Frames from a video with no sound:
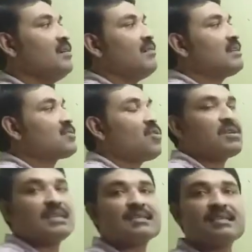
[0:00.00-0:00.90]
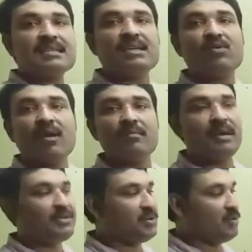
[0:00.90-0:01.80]
What is cos x is equal to 1
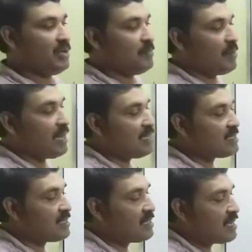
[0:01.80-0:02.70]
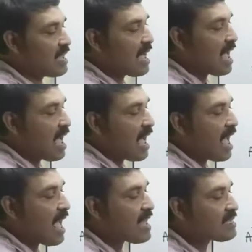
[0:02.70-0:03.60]
by 2 implies
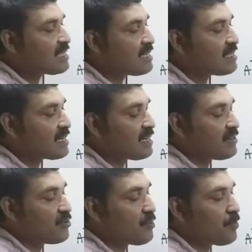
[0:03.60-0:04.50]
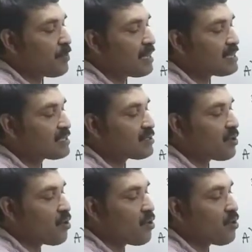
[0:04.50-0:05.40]
x is equal to plus
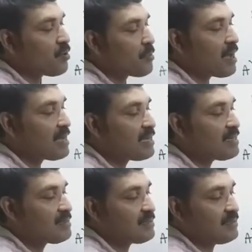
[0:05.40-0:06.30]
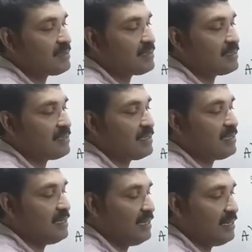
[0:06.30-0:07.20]
or minus
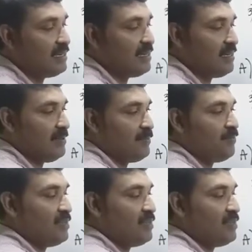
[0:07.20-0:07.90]
60 degree.